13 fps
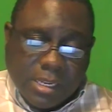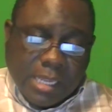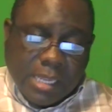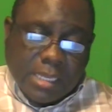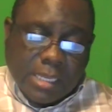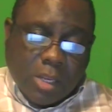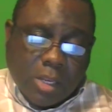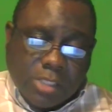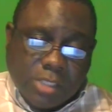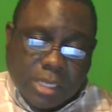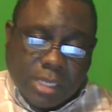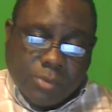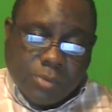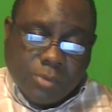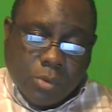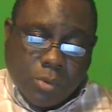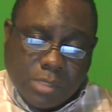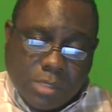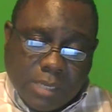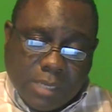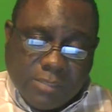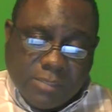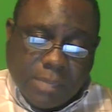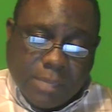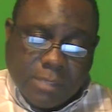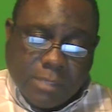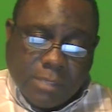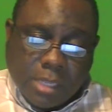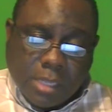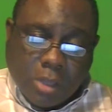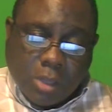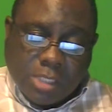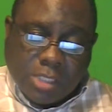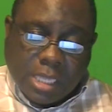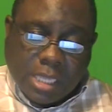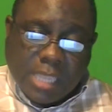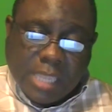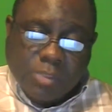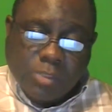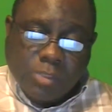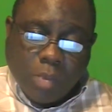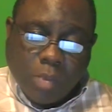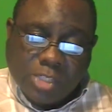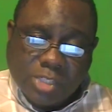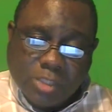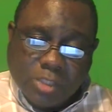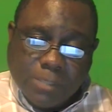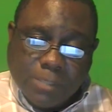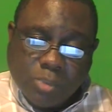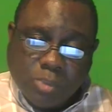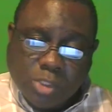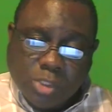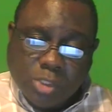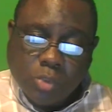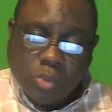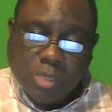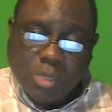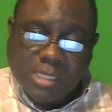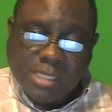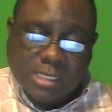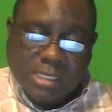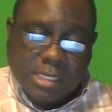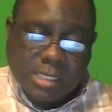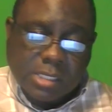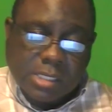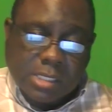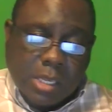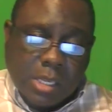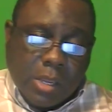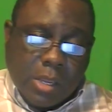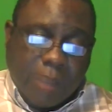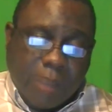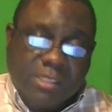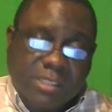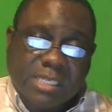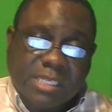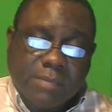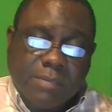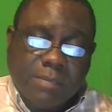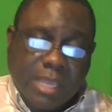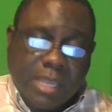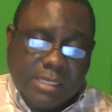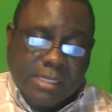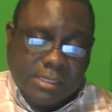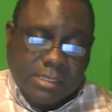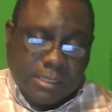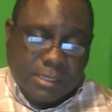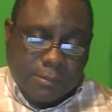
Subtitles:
The logic is recursive, then the logic is rational between two instances of the same entity.